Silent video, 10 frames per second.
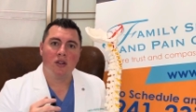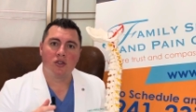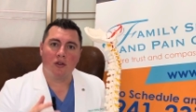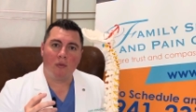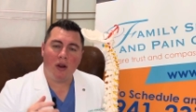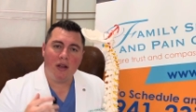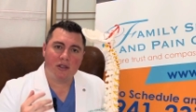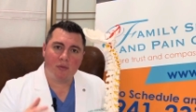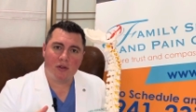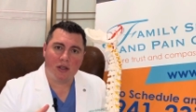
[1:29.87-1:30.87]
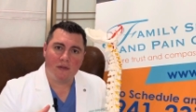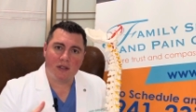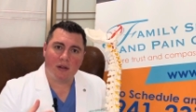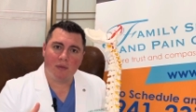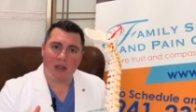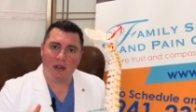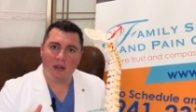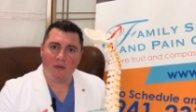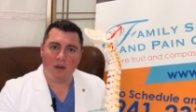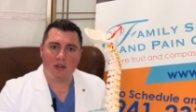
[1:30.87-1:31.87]
So your brain is perceiving something
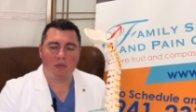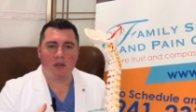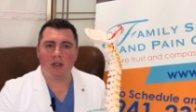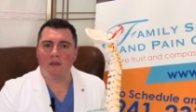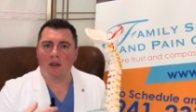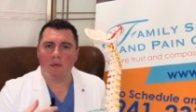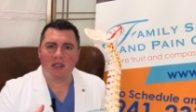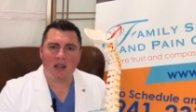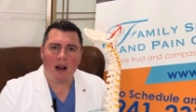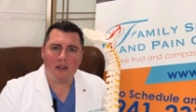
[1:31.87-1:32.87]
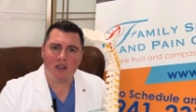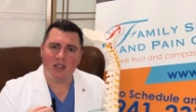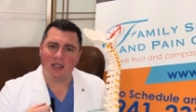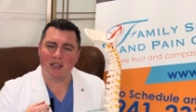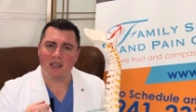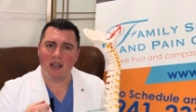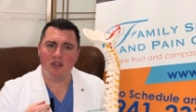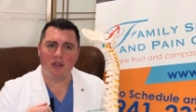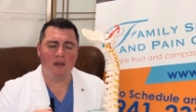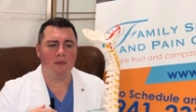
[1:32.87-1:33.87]
different. It's perceiving a massaging
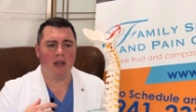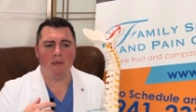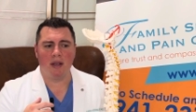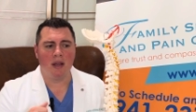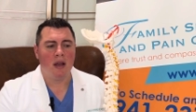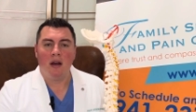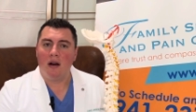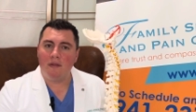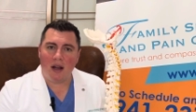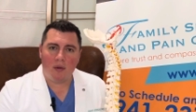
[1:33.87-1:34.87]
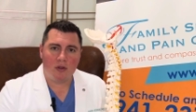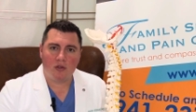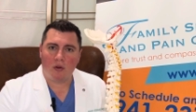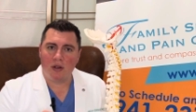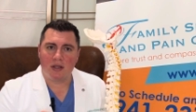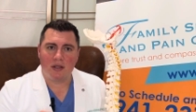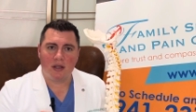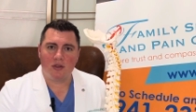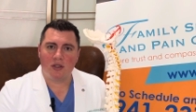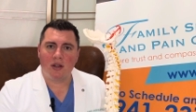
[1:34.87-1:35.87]
sensation, maybe a vibratory
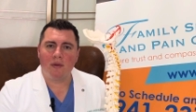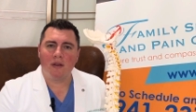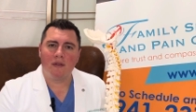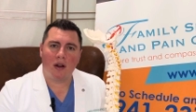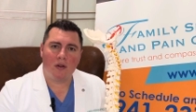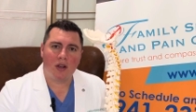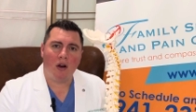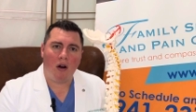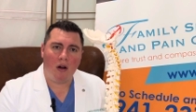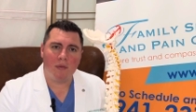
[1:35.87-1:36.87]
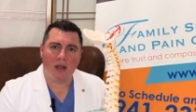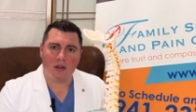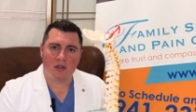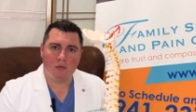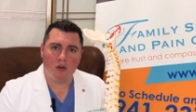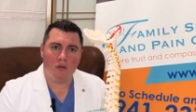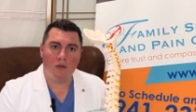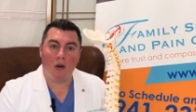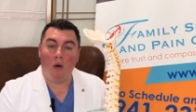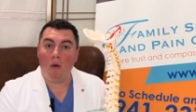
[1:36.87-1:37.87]
sensation, something very calming and
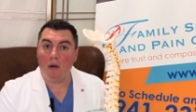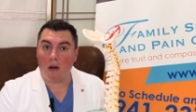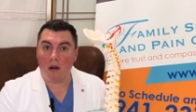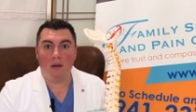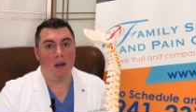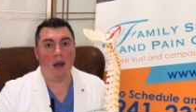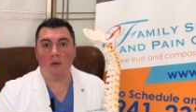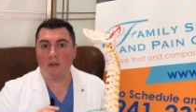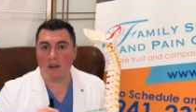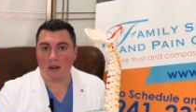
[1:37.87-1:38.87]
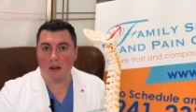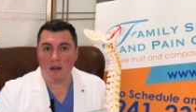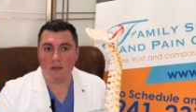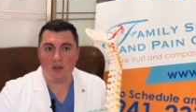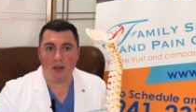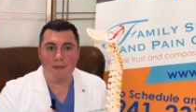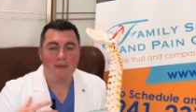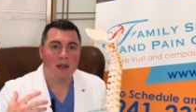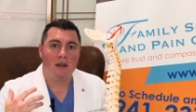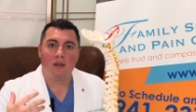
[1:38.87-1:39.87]
smooth. Or now with technology,
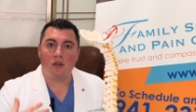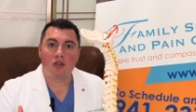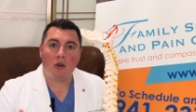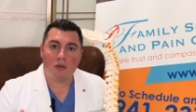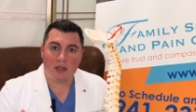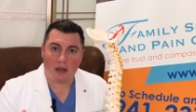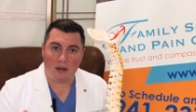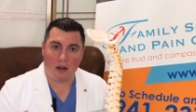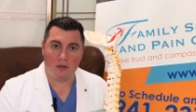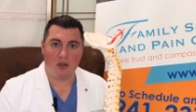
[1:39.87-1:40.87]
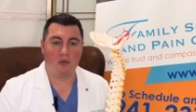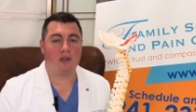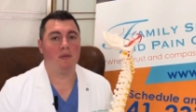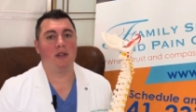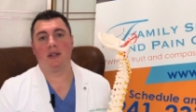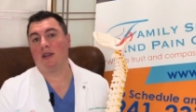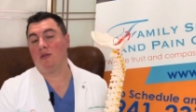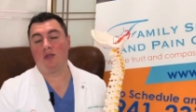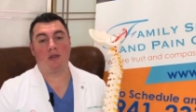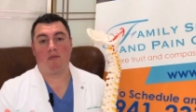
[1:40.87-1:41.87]
there's ghost technology, which means that
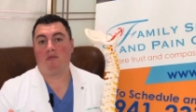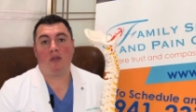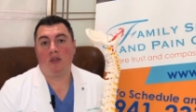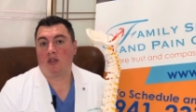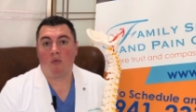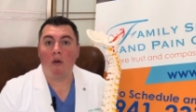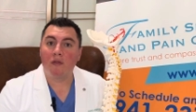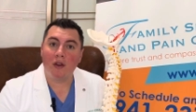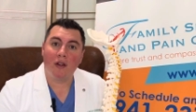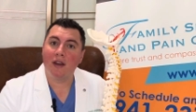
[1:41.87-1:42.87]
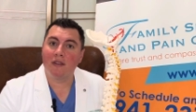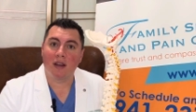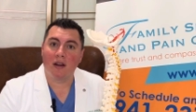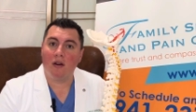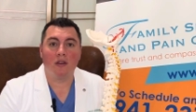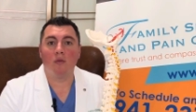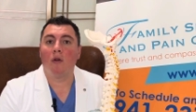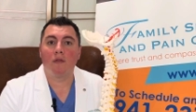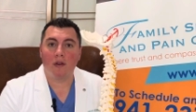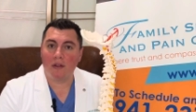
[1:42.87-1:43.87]
you just won't feel anything at all. You
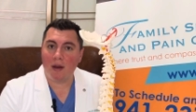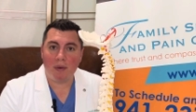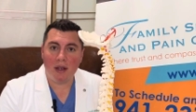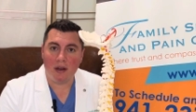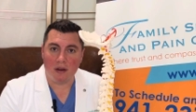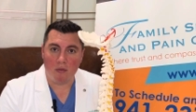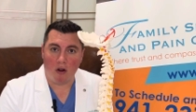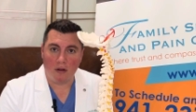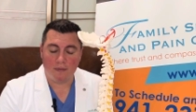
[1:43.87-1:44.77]
won't feel that pain anymore.